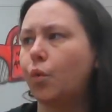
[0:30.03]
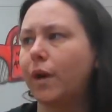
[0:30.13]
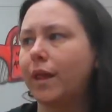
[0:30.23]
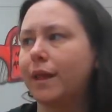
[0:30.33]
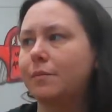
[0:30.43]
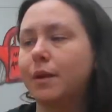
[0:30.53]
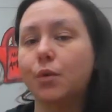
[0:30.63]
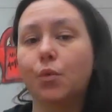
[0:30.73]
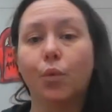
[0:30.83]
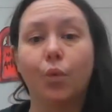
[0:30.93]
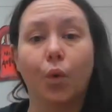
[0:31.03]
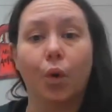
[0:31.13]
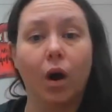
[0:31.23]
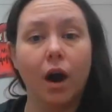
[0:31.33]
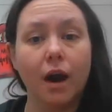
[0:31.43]
Will it be
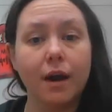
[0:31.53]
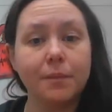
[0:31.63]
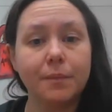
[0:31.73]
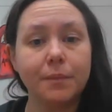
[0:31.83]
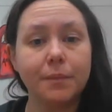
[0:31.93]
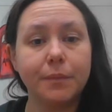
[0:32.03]
warm?